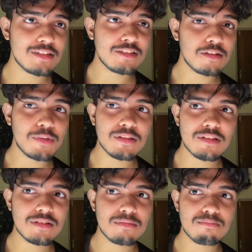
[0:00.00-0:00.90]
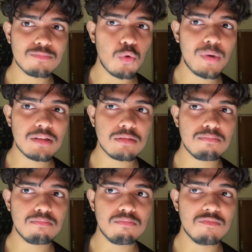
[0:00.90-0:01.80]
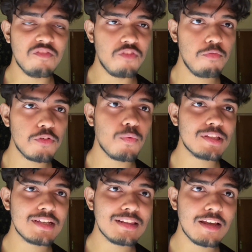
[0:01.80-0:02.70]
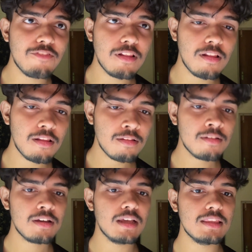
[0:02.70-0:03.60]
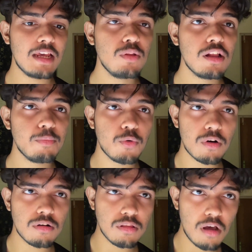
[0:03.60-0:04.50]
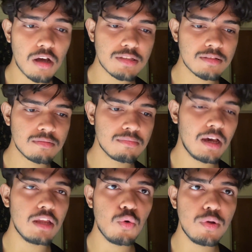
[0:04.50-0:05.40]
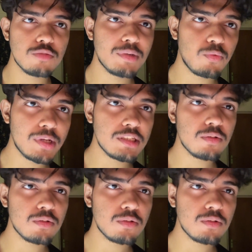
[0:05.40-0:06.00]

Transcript: at something. There's no one above you at that level. And that'll help you earn a lot. I know it is by renting